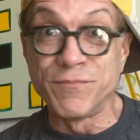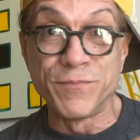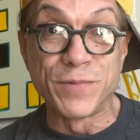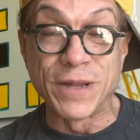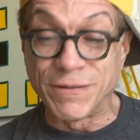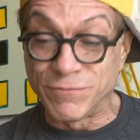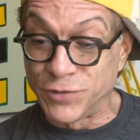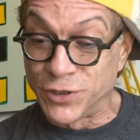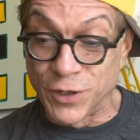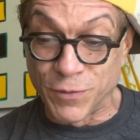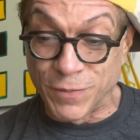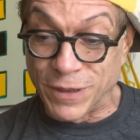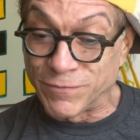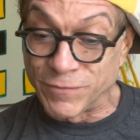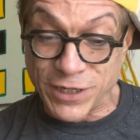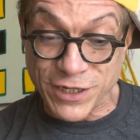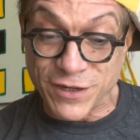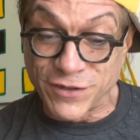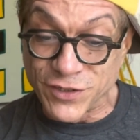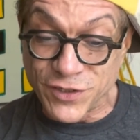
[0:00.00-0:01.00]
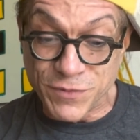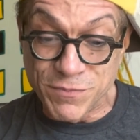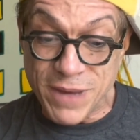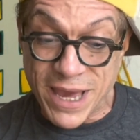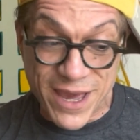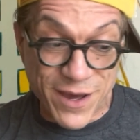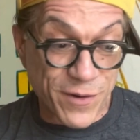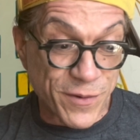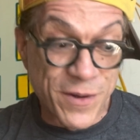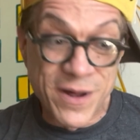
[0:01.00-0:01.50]
you know, but when it comes to
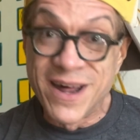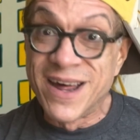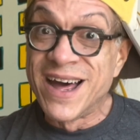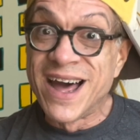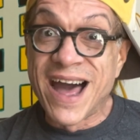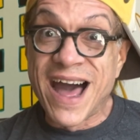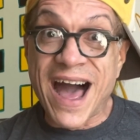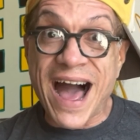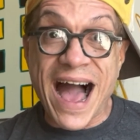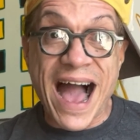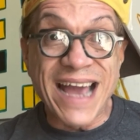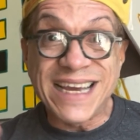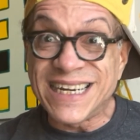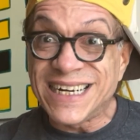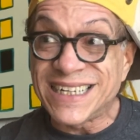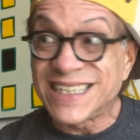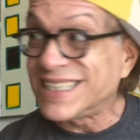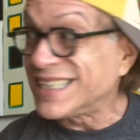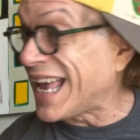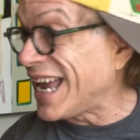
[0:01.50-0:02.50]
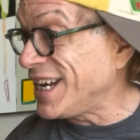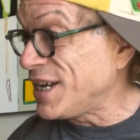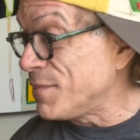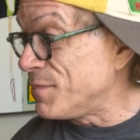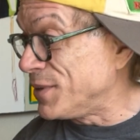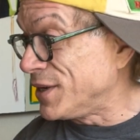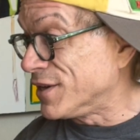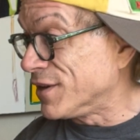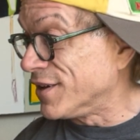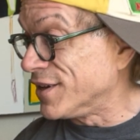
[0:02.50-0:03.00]
mail, I get excited
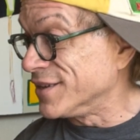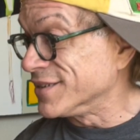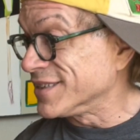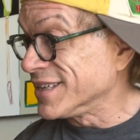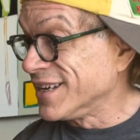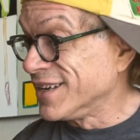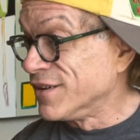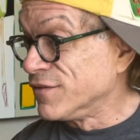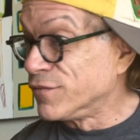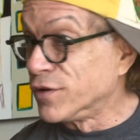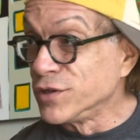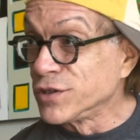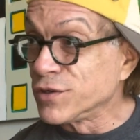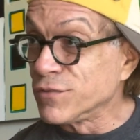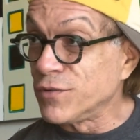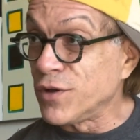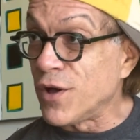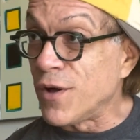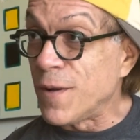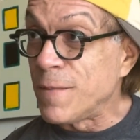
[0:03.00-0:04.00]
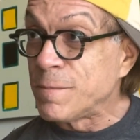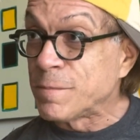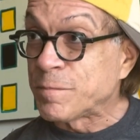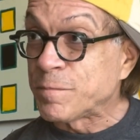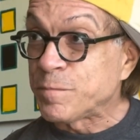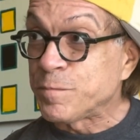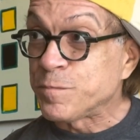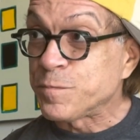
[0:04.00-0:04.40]
because, first of all,